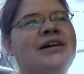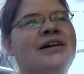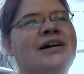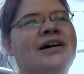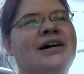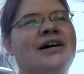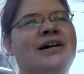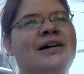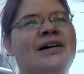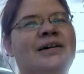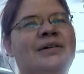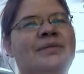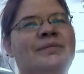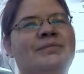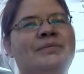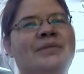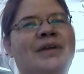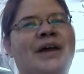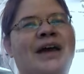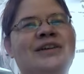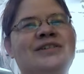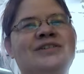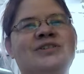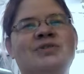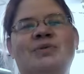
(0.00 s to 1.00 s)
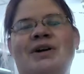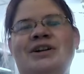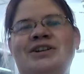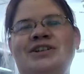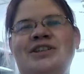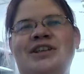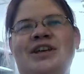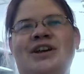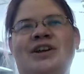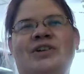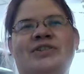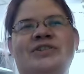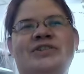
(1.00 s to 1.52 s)
Um, I used to watch
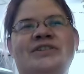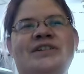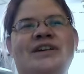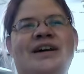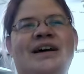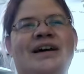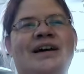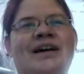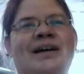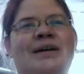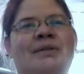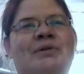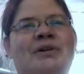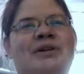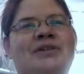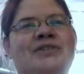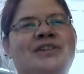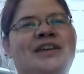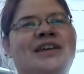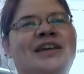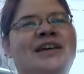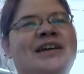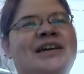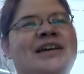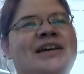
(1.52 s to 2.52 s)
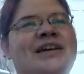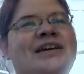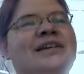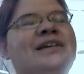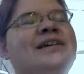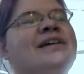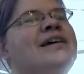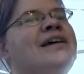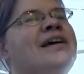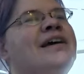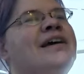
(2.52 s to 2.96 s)
that all the time when I was a kid,